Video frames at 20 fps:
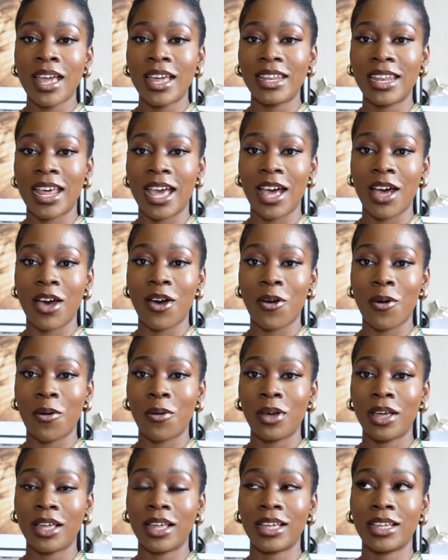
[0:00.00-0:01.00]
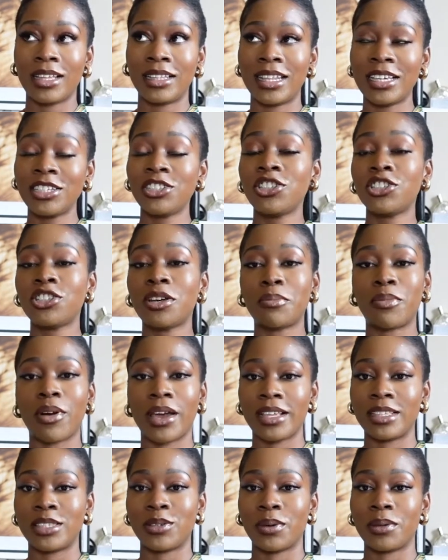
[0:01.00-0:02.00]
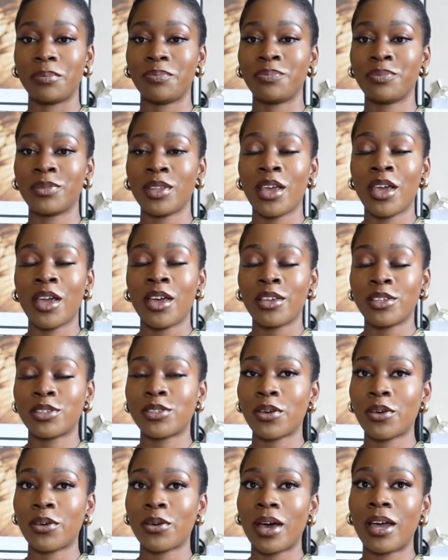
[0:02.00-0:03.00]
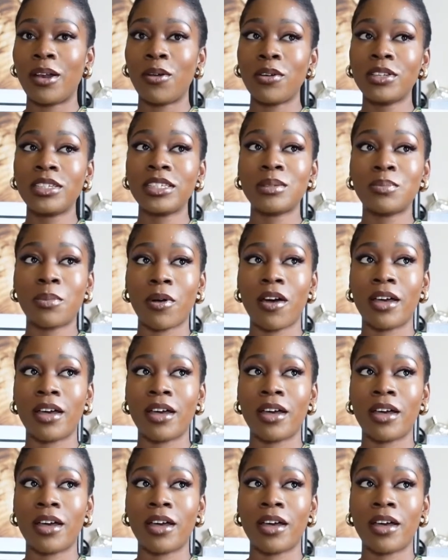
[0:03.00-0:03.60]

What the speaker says: Now, let's just jump right into it. So I launched this